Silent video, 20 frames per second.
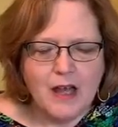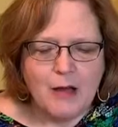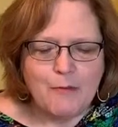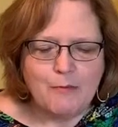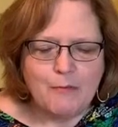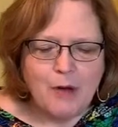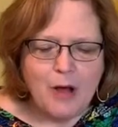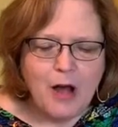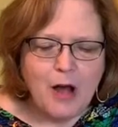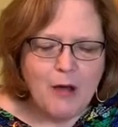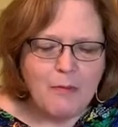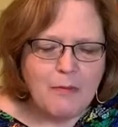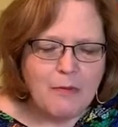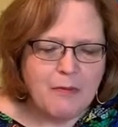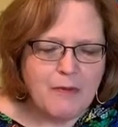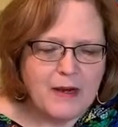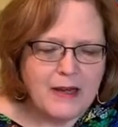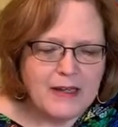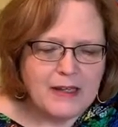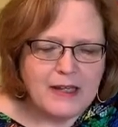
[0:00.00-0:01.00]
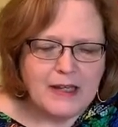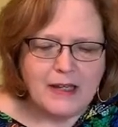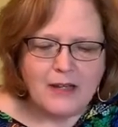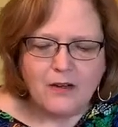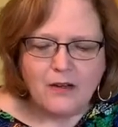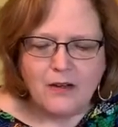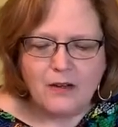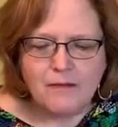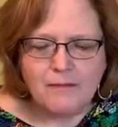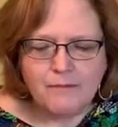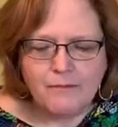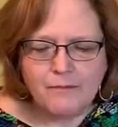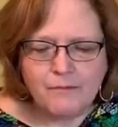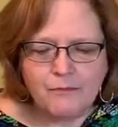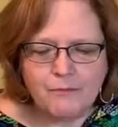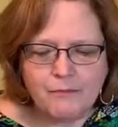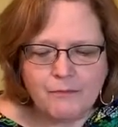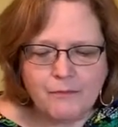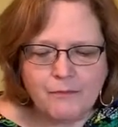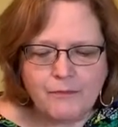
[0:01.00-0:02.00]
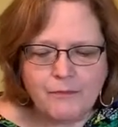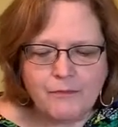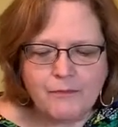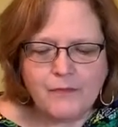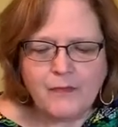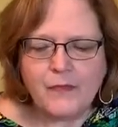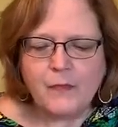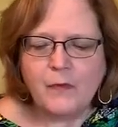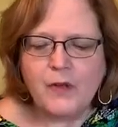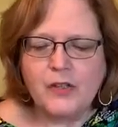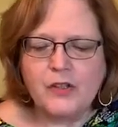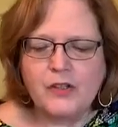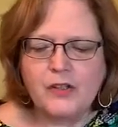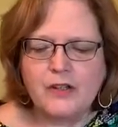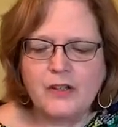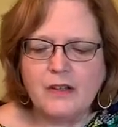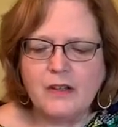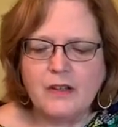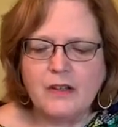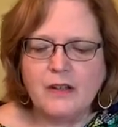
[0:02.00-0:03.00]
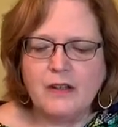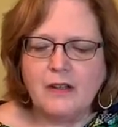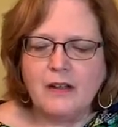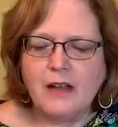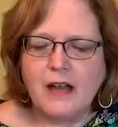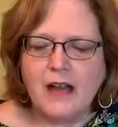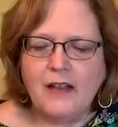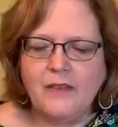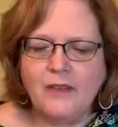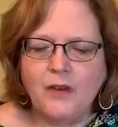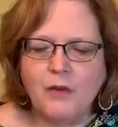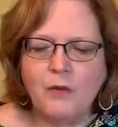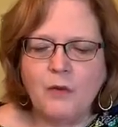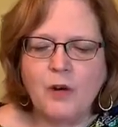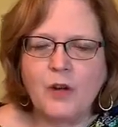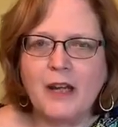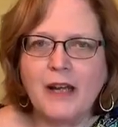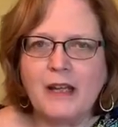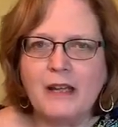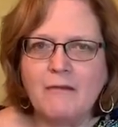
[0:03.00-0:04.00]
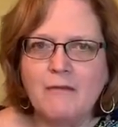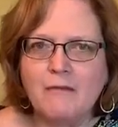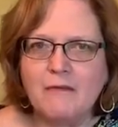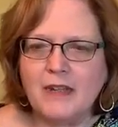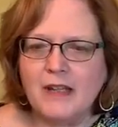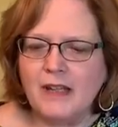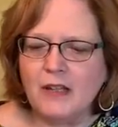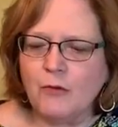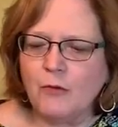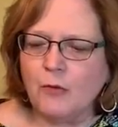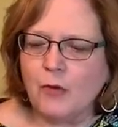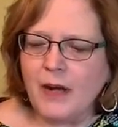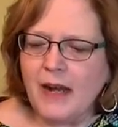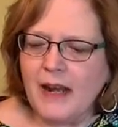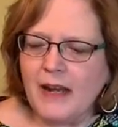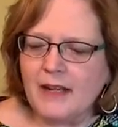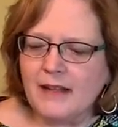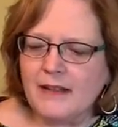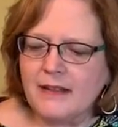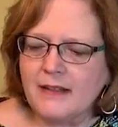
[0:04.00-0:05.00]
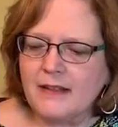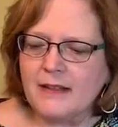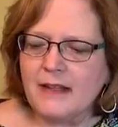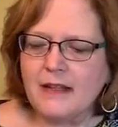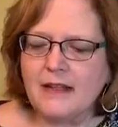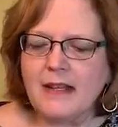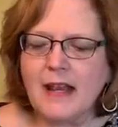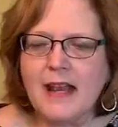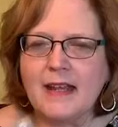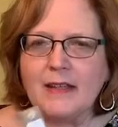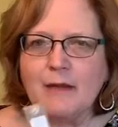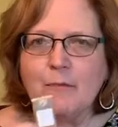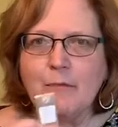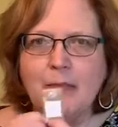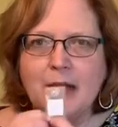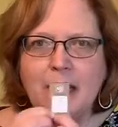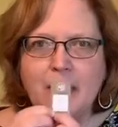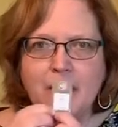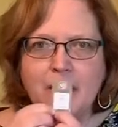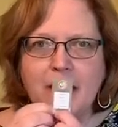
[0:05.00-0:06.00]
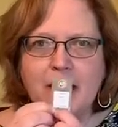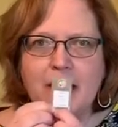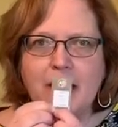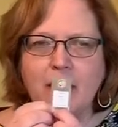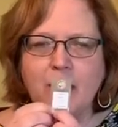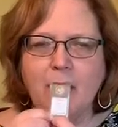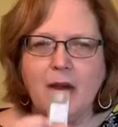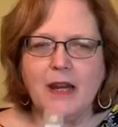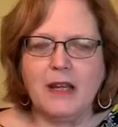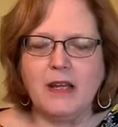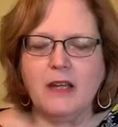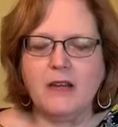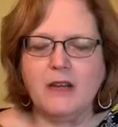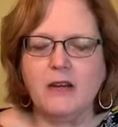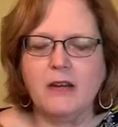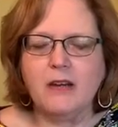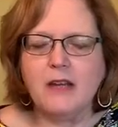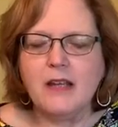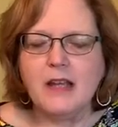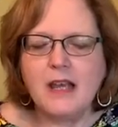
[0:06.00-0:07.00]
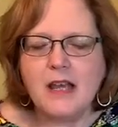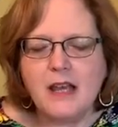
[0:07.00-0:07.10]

A ballpoint needle, which on the Organ needle brand says has a B P right here.